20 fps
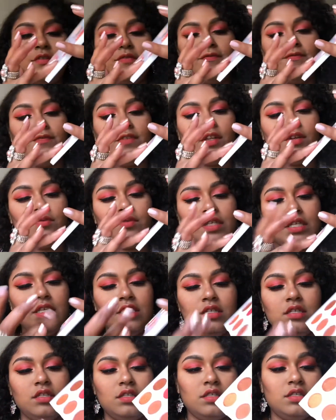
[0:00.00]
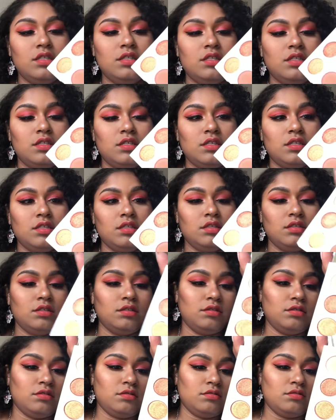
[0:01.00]
Floaties.
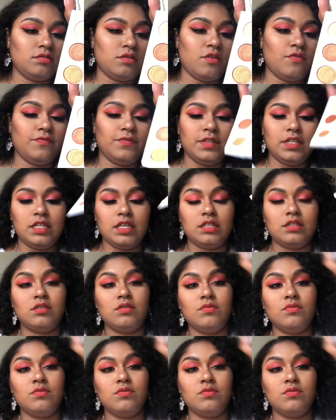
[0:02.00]
Hopefully that's the